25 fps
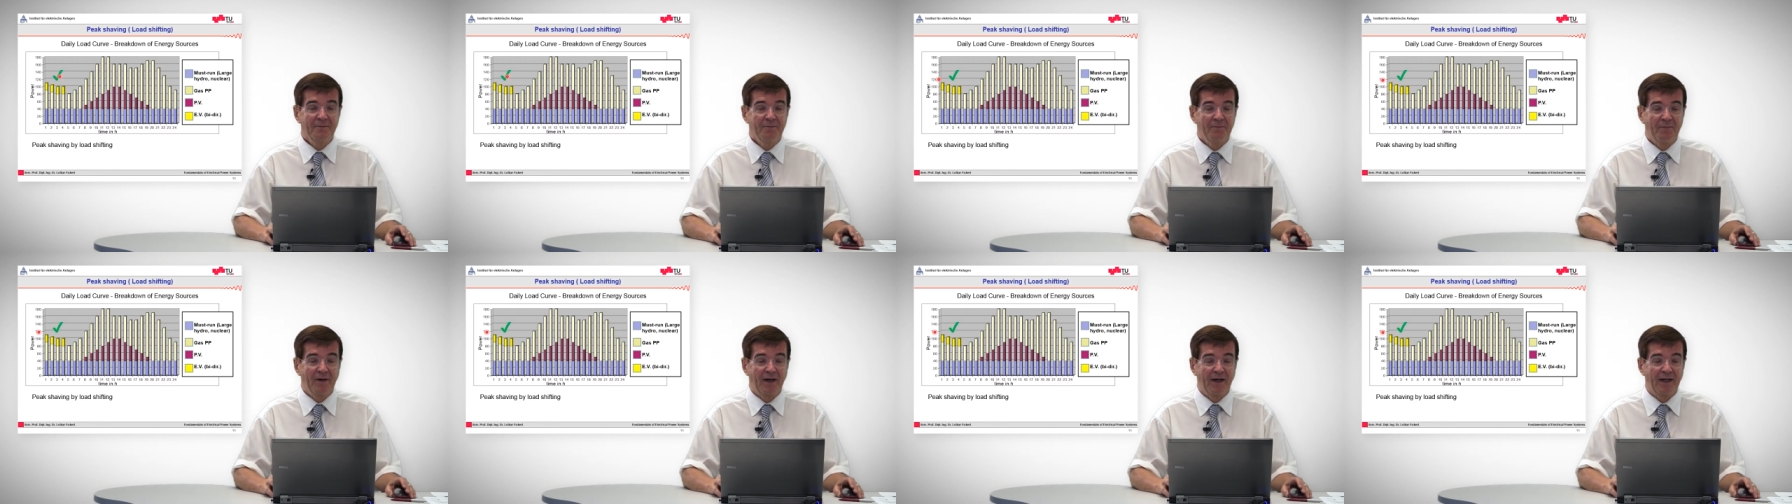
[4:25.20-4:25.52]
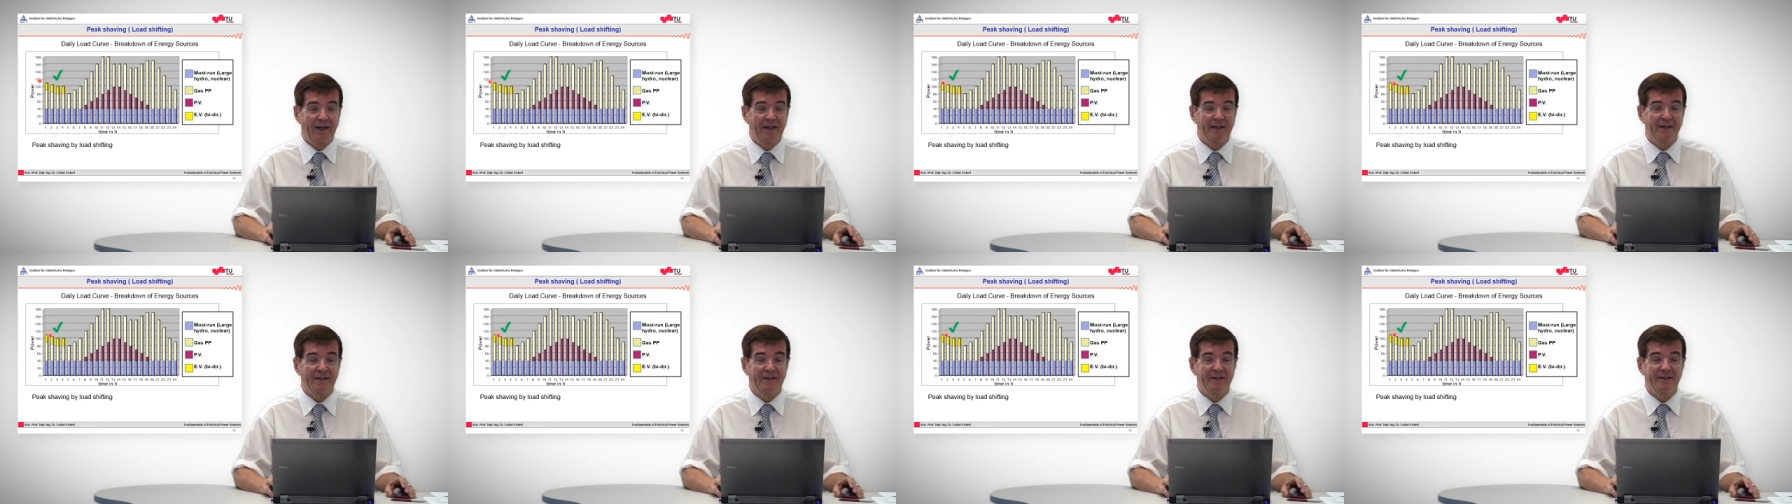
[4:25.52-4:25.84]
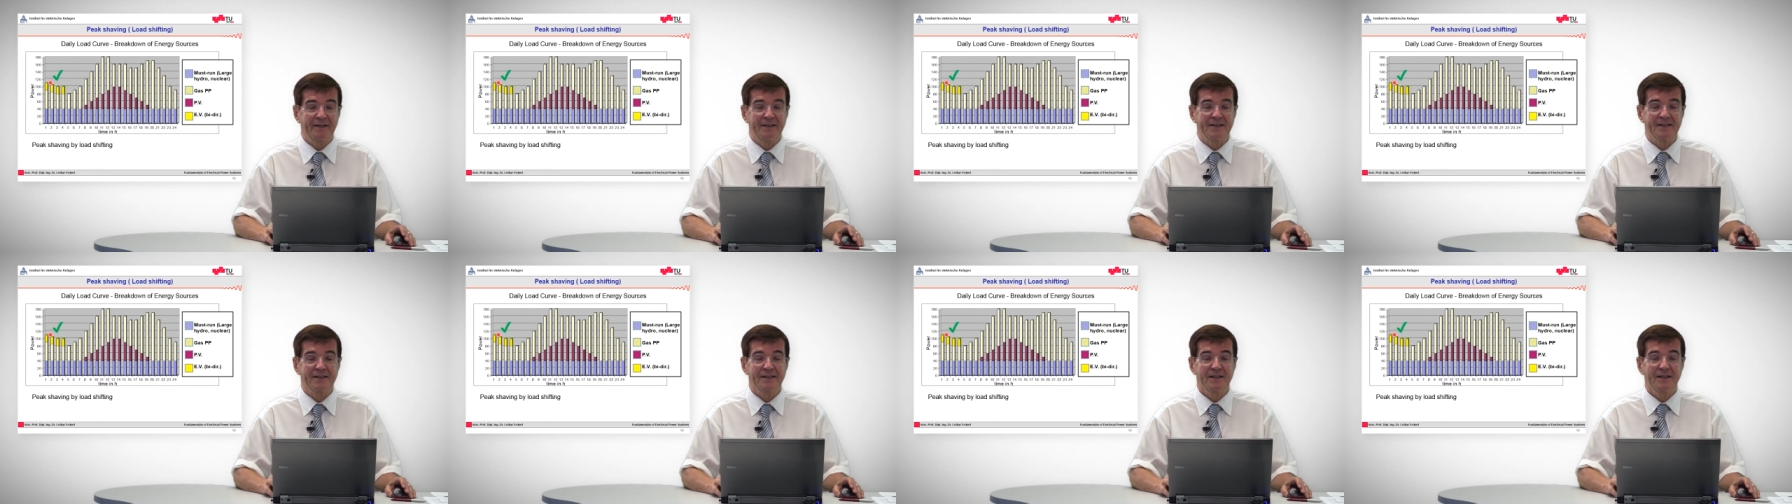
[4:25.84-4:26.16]
by
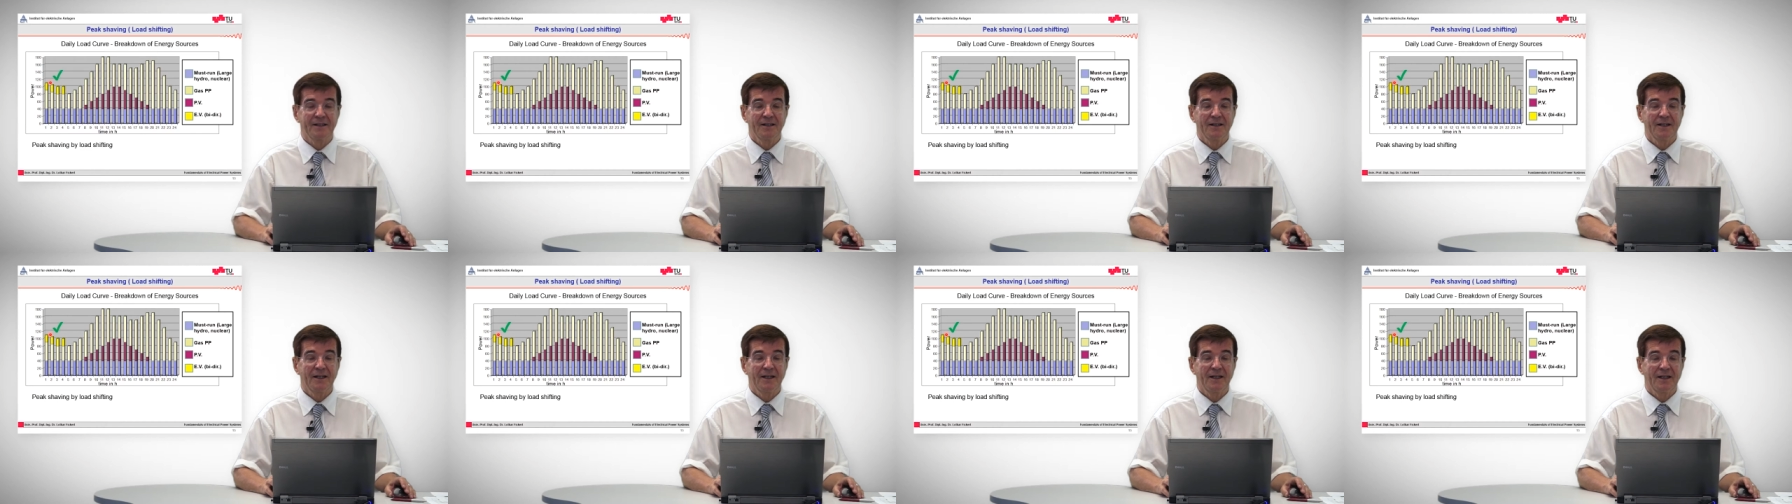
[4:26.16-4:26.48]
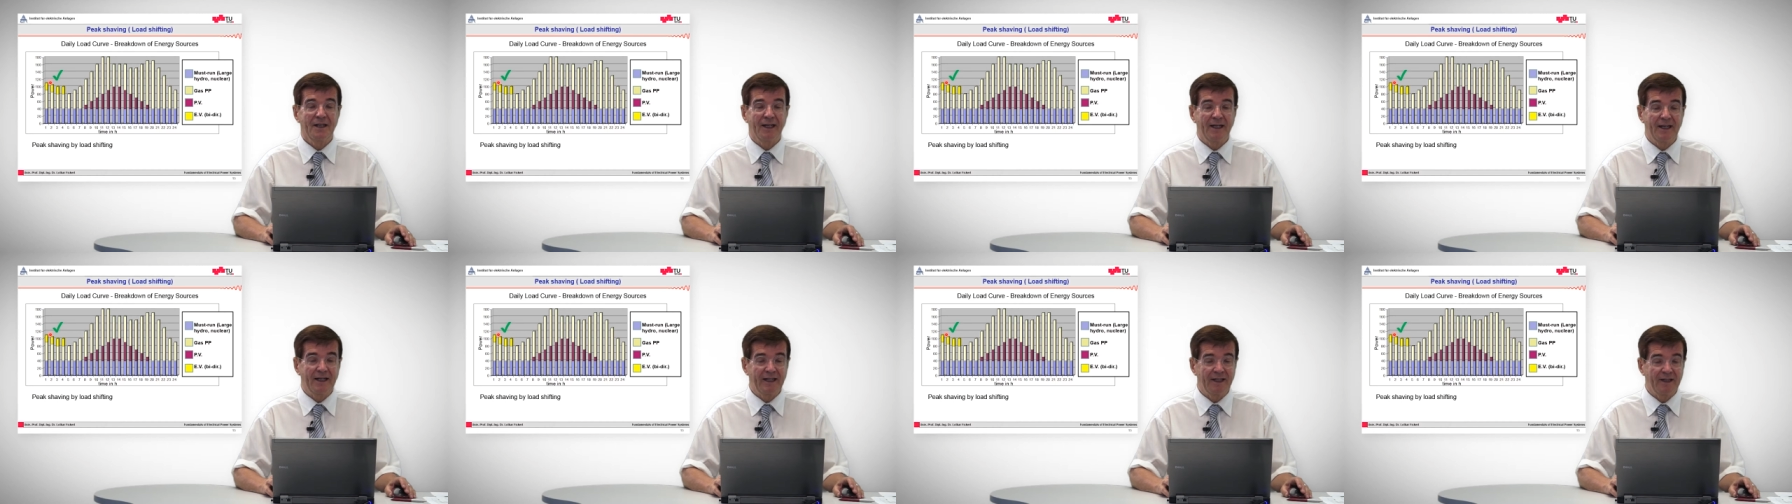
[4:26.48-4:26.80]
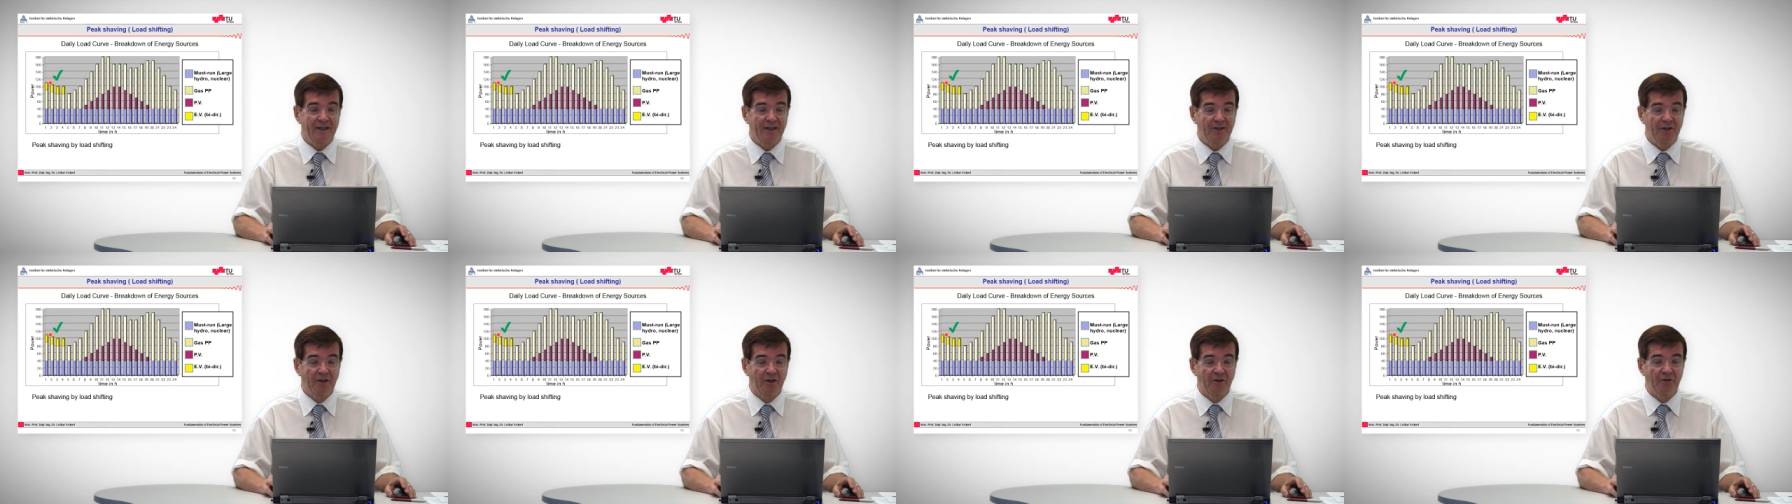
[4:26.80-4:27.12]
this
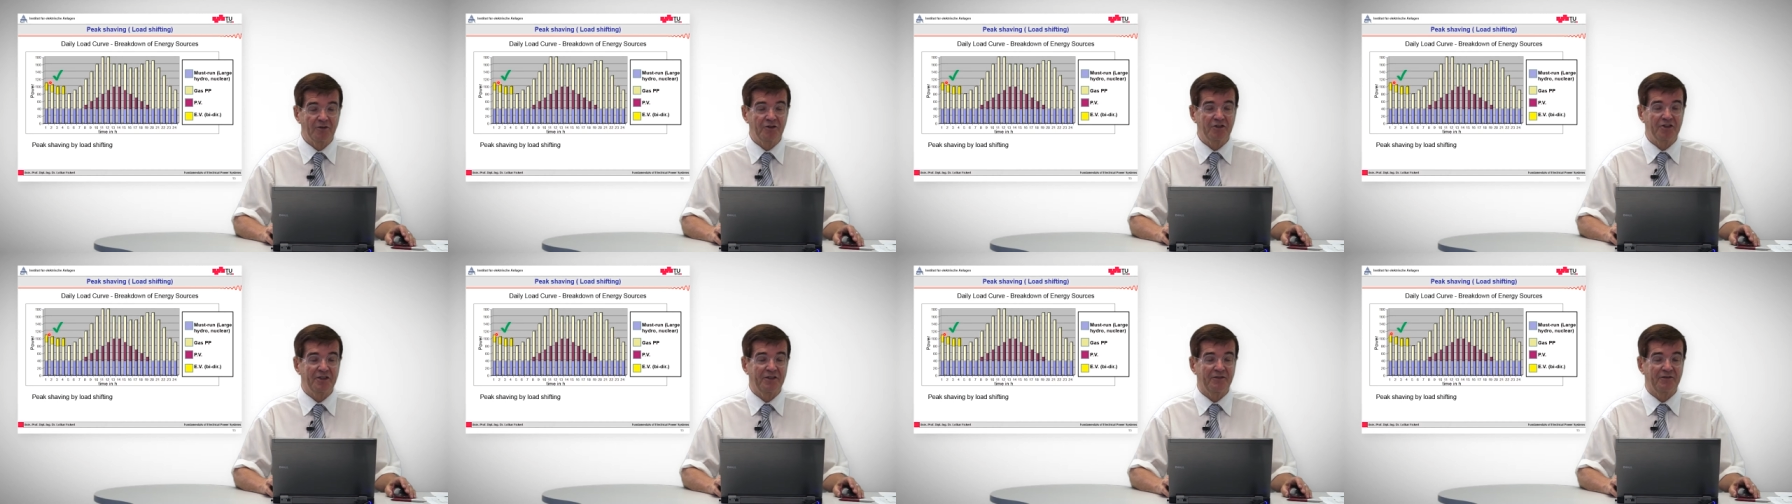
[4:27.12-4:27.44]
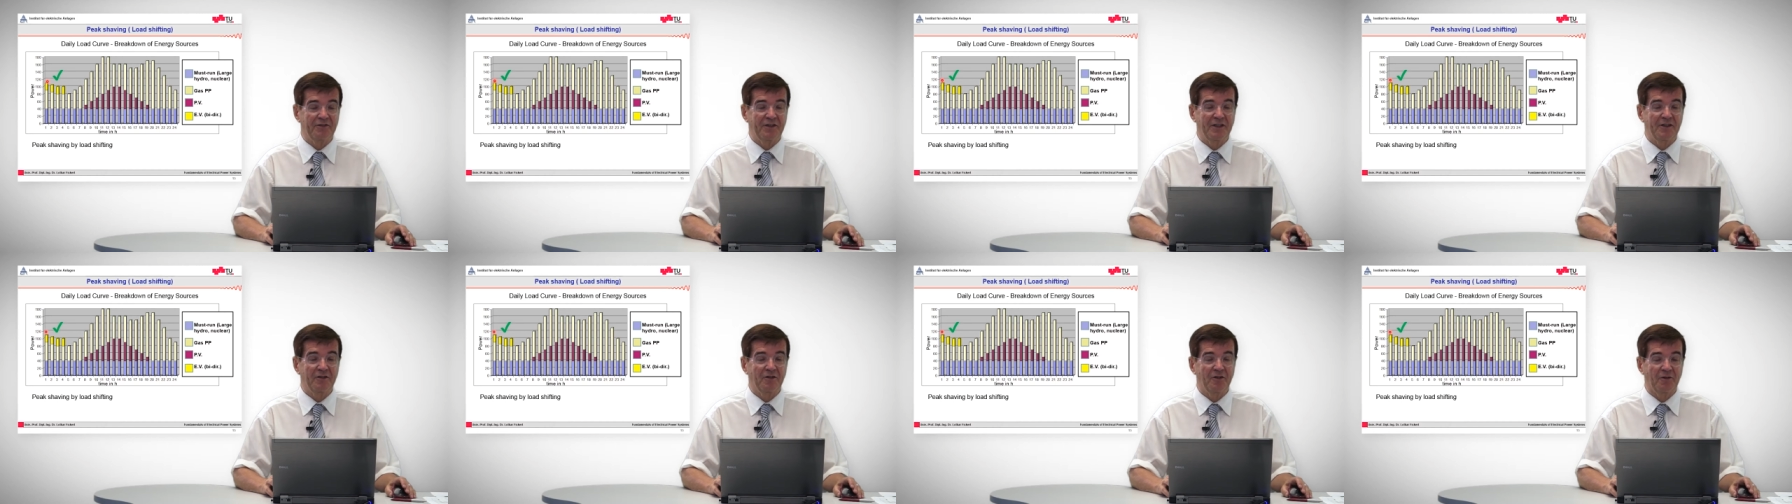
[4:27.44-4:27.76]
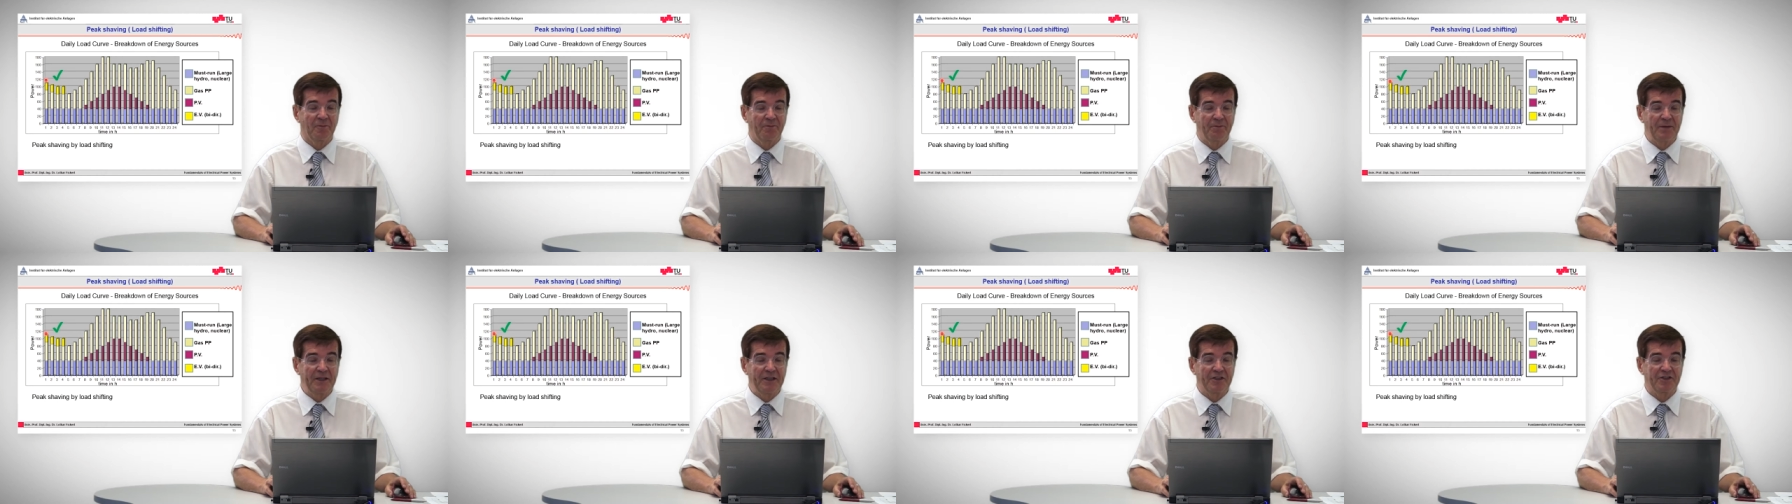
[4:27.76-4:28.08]
load shifting
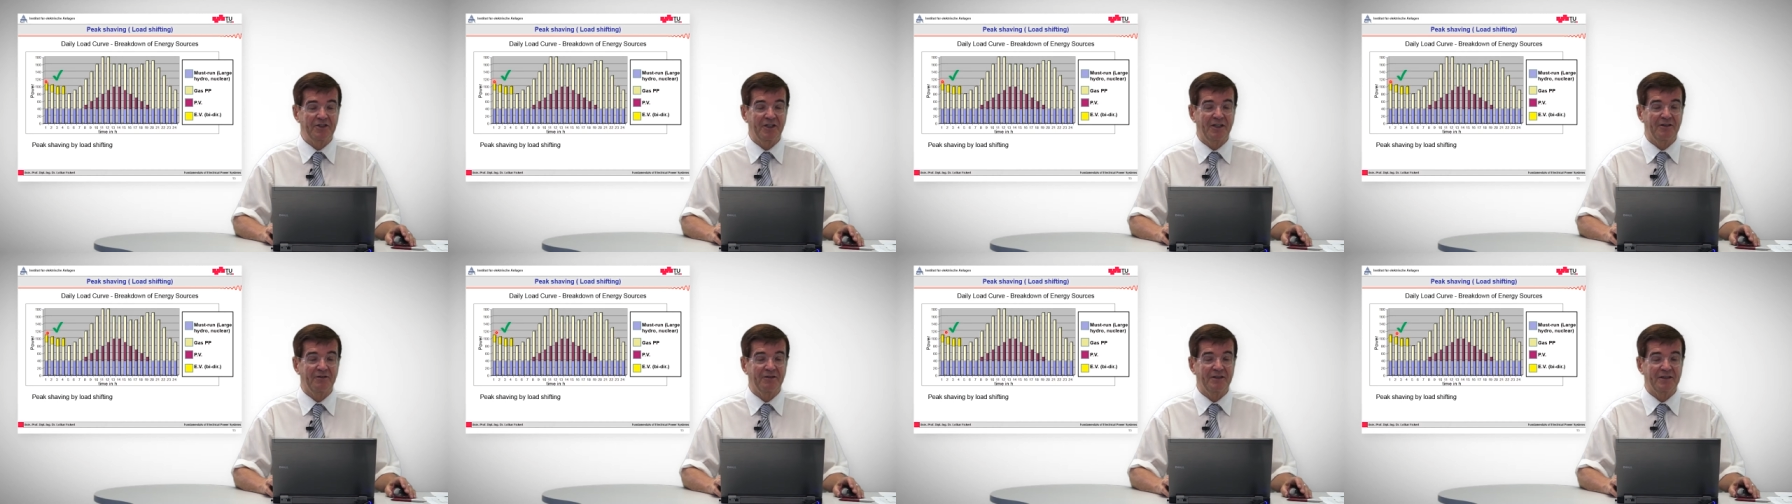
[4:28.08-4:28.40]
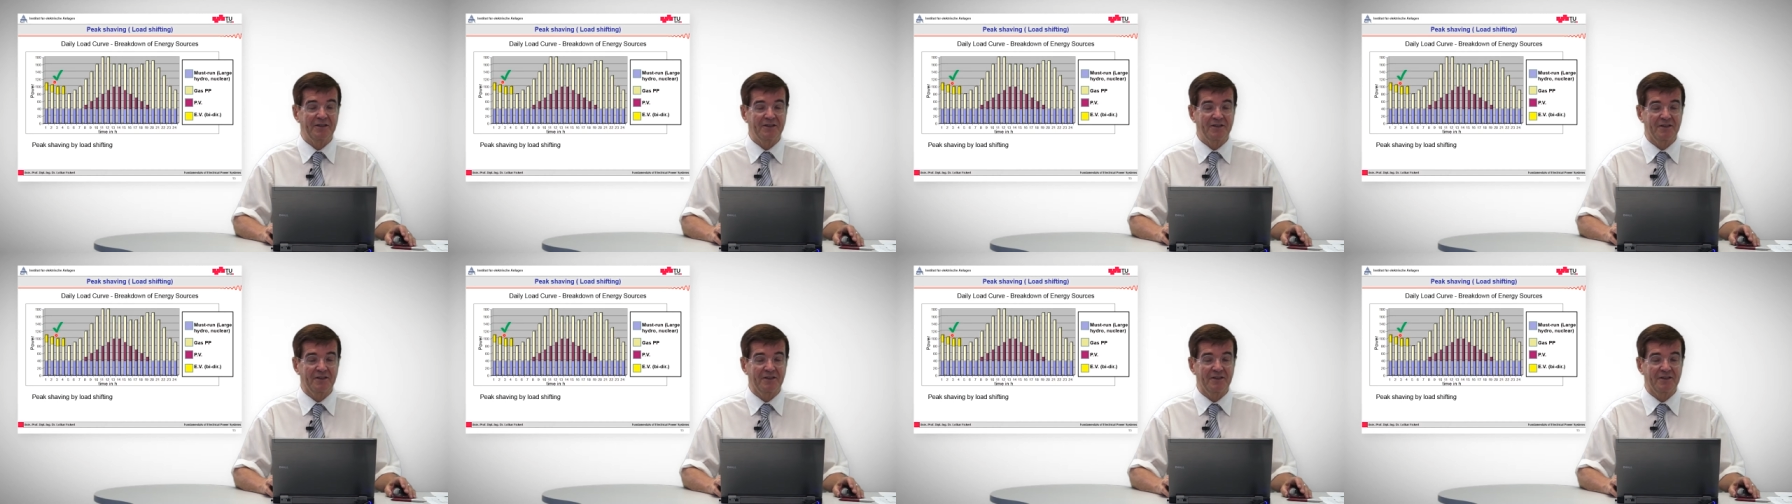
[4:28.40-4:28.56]
or peak shaving.